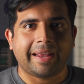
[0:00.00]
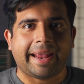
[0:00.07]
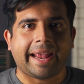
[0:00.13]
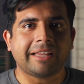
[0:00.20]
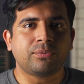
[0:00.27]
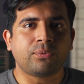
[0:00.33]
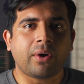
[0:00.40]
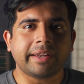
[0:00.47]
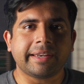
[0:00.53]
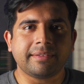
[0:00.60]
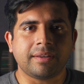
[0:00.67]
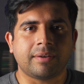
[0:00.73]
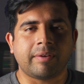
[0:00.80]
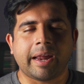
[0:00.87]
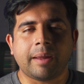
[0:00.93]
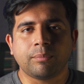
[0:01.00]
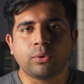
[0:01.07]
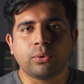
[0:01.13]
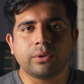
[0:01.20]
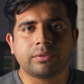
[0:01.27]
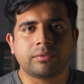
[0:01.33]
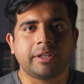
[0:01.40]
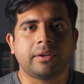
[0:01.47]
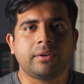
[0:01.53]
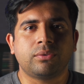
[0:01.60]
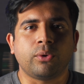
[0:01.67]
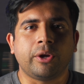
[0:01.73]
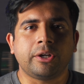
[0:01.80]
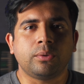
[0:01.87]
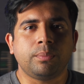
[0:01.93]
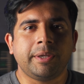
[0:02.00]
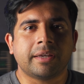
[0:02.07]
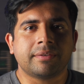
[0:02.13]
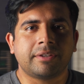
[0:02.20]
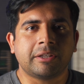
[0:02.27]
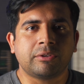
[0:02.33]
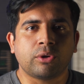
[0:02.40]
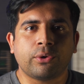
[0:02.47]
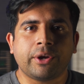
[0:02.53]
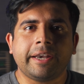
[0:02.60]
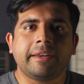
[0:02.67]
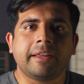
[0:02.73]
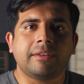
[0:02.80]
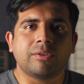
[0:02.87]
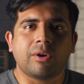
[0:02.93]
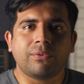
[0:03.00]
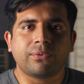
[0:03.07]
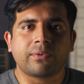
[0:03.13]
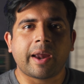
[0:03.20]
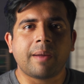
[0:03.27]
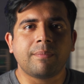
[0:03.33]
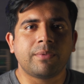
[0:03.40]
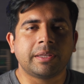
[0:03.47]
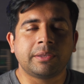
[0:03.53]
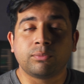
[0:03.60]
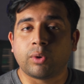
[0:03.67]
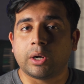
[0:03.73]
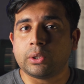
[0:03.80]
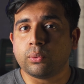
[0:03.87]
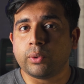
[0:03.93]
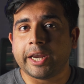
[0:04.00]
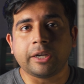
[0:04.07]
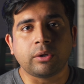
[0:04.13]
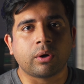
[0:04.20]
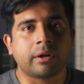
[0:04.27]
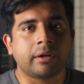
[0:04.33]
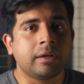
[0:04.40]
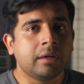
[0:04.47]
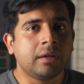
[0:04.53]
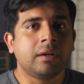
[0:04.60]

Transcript: As far as the RAM goes, there is going to be a 6 or 8 gigs of RAM with 128 or